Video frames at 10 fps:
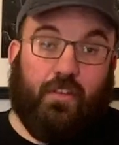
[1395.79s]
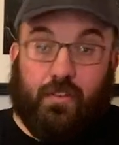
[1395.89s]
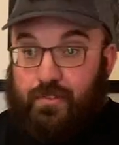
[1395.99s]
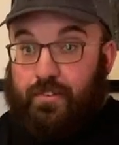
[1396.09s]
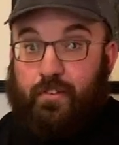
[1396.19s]

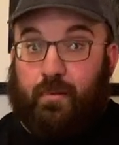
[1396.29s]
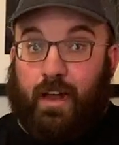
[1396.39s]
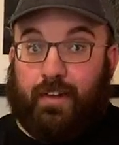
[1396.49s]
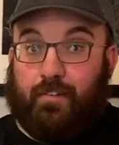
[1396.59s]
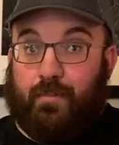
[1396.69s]
YouTube
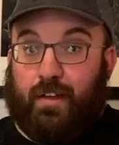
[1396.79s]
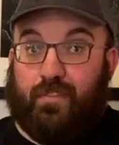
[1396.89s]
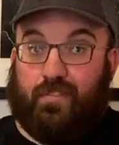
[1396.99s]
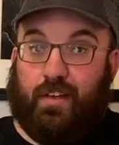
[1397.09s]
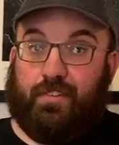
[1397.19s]
at Green
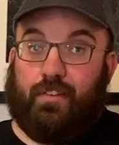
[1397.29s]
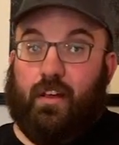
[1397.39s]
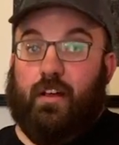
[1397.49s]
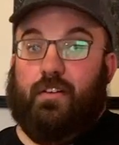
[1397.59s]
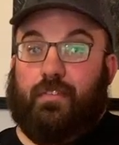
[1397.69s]
Mountain Defense.
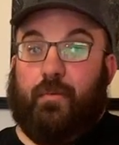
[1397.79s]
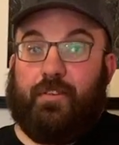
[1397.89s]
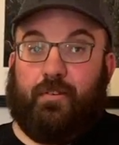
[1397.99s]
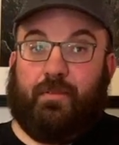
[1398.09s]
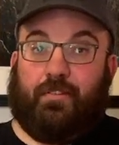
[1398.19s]

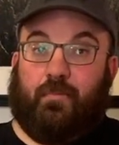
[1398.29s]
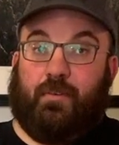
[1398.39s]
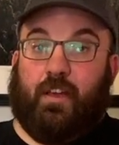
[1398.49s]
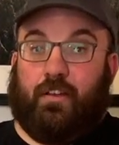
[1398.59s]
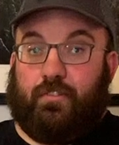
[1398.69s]

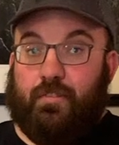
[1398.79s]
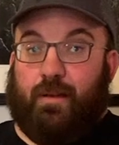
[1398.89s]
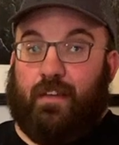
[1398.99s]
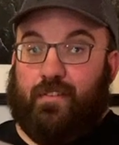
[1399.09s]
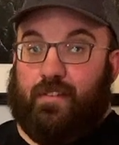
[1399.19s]

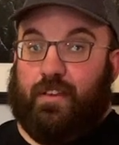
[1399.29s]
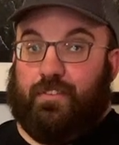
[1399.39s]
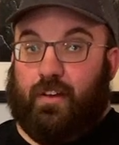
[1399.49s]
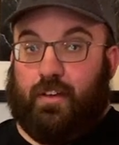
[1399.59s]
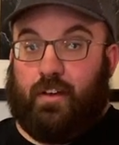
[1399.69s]

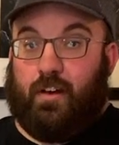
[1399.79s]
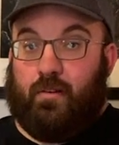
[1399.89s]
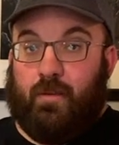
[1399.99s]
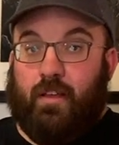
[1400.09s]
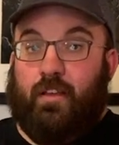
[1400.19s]

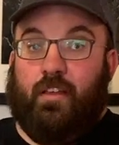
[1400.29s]
www.greenmountaindefense.com.